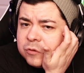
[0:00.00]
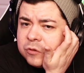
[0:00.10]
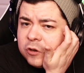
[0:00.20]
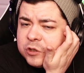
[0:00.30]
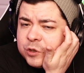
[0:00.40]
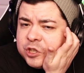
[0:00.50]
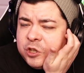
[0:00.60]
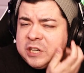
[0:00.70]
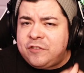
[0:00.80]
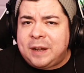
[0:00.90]
Those were two
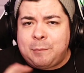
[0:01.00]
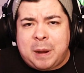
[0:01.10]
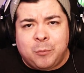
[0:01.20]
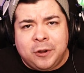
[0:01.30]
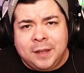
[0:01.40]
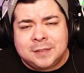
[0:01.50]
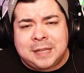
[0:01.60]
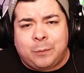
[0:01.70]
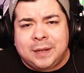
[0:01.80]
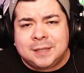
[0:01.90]
different memories? Is
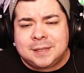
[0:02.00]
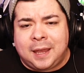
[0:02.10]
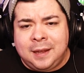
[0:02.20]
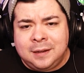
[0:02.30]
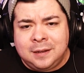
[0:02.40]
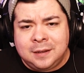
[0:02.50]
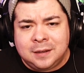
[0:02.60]
that what he's saying?